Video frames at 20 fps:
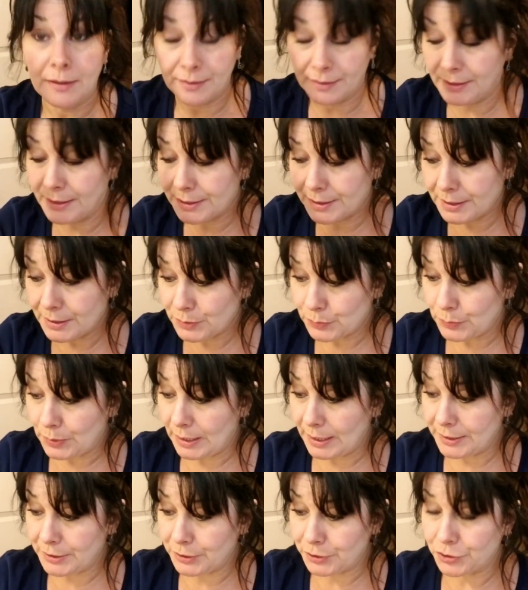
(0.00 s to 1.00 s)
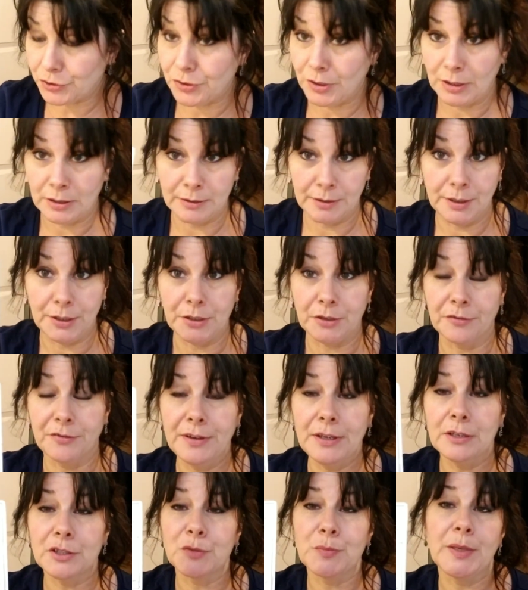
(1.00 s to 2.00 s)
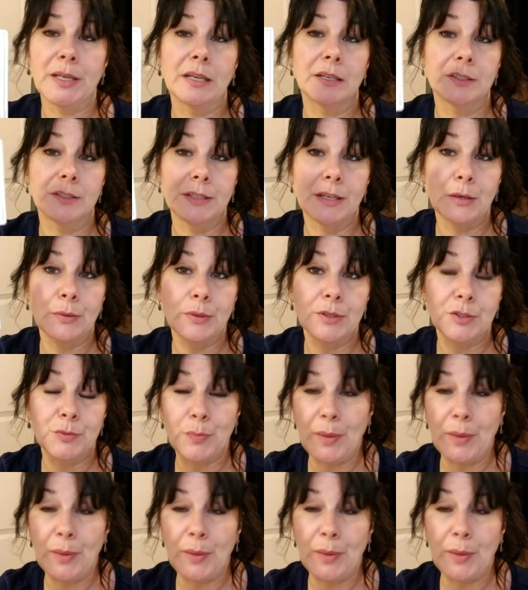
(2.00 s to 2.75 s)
This is why you're struggling in your fields because there was